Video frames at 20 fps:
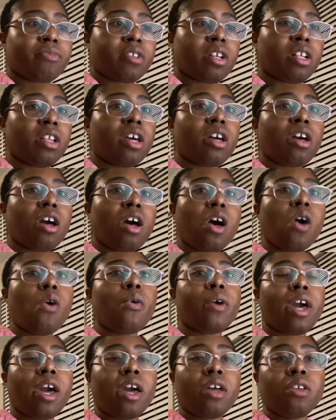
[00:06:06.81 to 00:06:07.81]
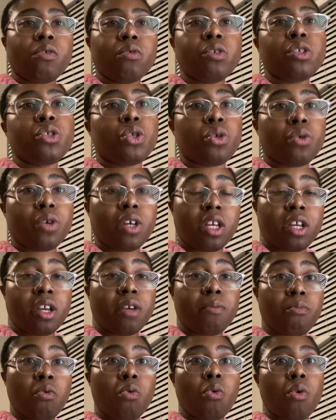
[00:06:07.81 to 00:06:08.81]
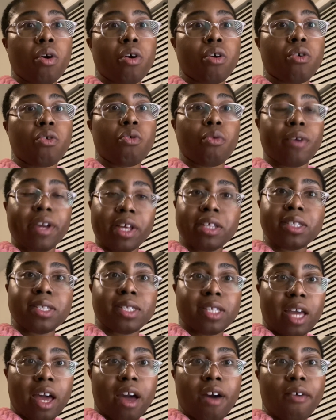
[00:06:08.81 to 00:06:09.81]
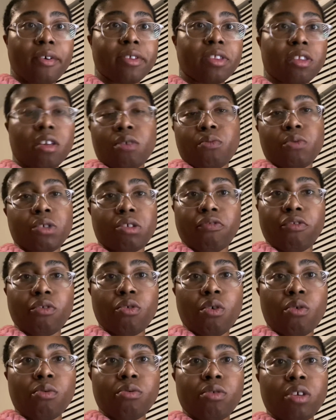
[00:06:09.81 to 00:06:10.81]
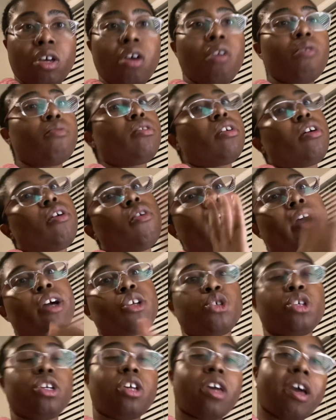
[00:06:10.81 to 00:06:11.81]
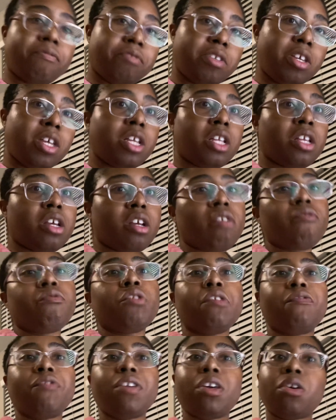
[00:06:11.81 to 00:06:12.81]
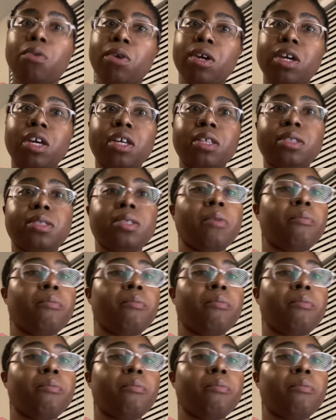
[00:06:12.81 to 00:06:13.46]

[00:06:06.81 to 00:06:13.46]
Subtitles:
Like, oh, okay, I notice you're eating more greens now. I thought it was fruit only. Oh, no, actually, you have to eat a lot of leafy greens.